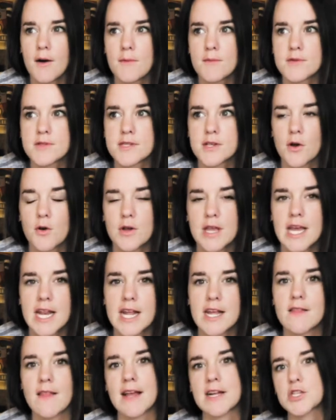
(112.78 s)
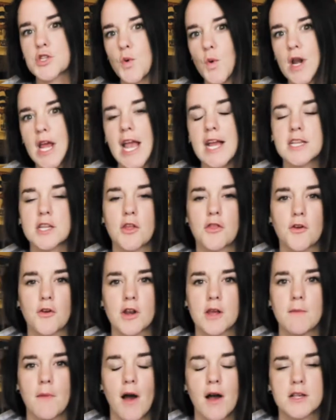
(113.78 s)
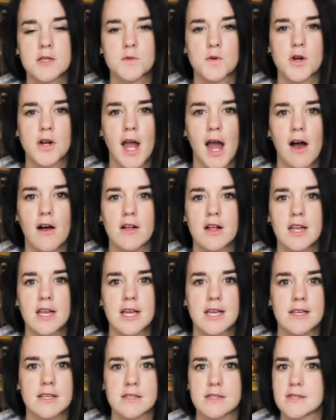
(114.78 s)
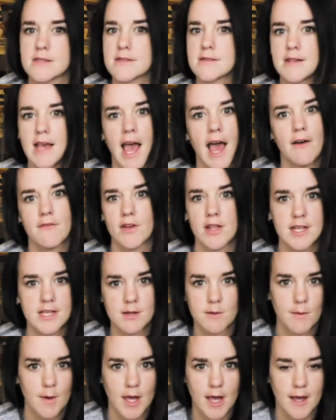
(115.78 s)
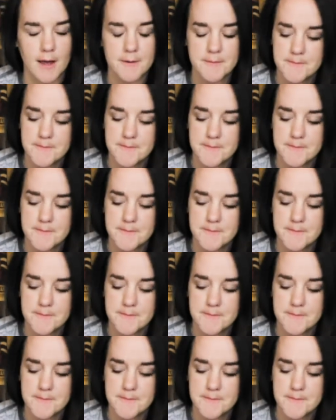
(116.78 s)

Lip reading: So getting like 28 to 30 miles per gallon is heaven to me.